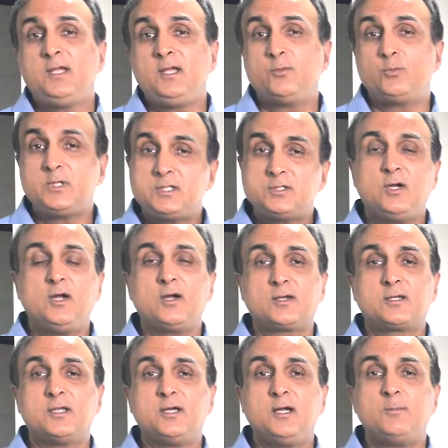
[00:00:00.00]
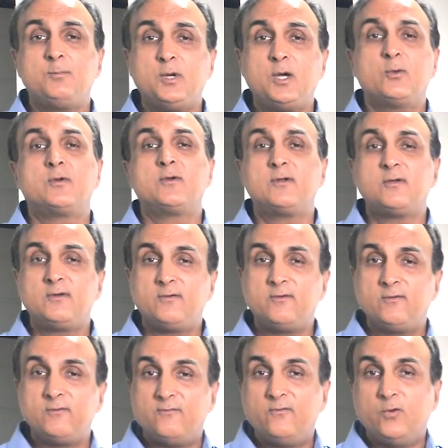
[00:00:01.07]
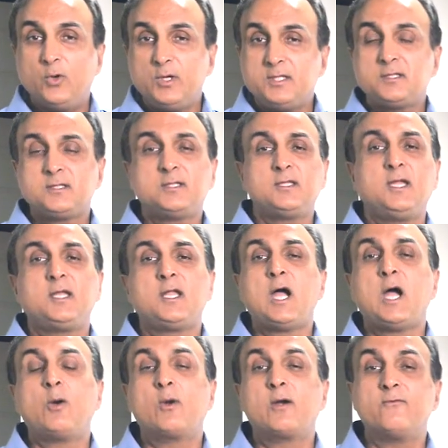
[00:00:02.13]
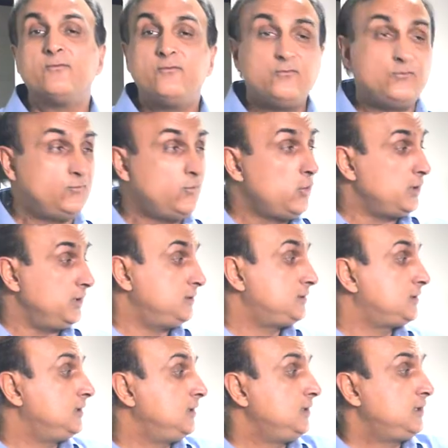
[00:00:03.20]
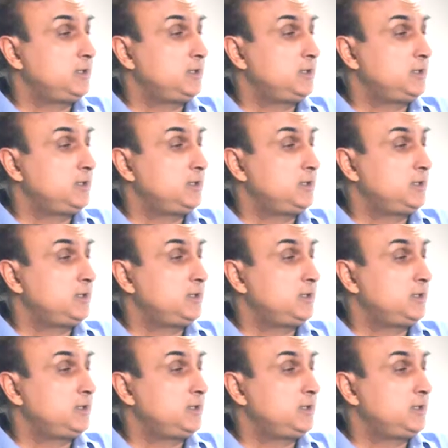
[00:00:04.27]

and talked about voice and how our voice